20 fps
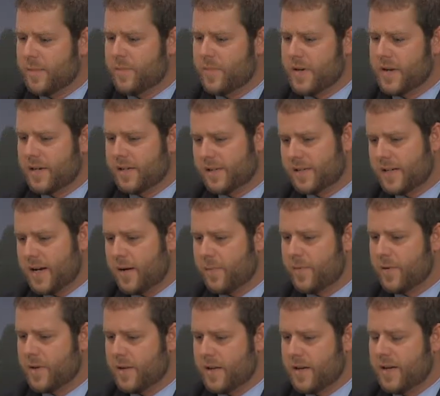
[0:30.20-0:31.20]
a big
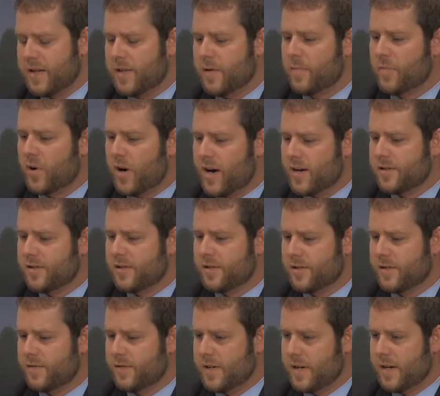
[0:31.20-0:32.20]
step in the
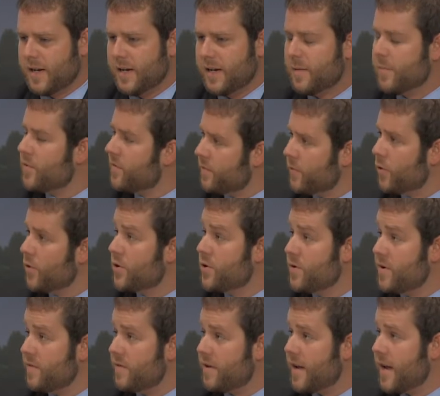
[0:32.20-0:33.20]
process of digging, and before
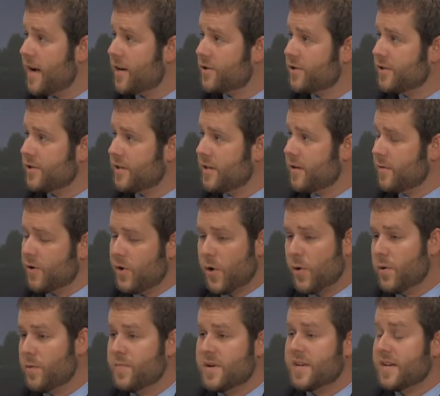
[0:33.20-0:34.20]
you even actually
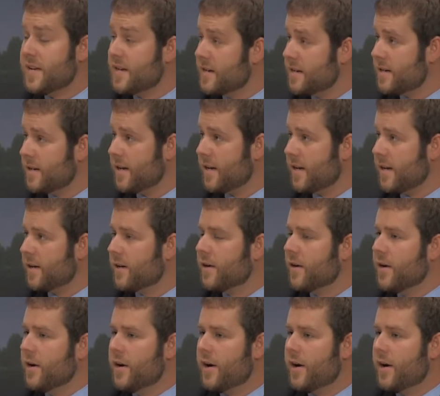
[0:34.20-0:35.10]
go to begin digging,